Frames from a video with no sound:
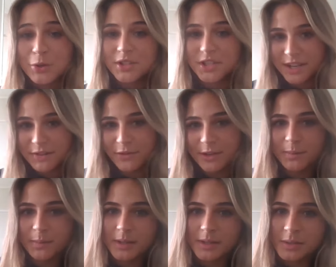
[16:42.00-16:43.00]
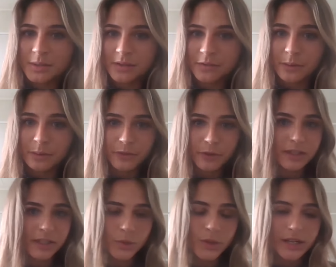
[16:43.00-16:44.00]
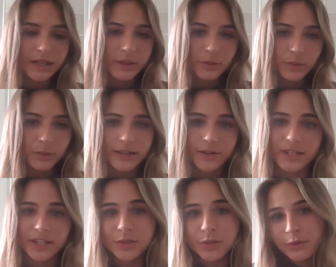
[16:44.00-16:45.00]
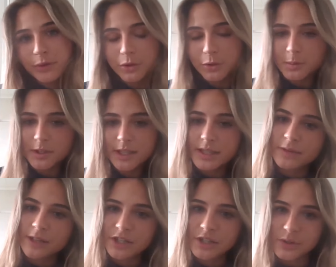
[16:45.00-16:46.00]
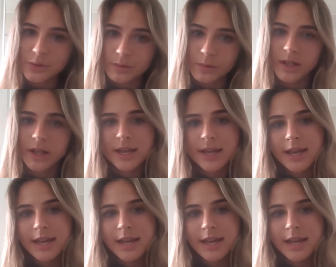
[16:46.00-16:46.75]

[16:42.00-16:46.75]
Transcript: a huge difference with, from from like Sweden, and we're like, okay, two two percent inflation is normal,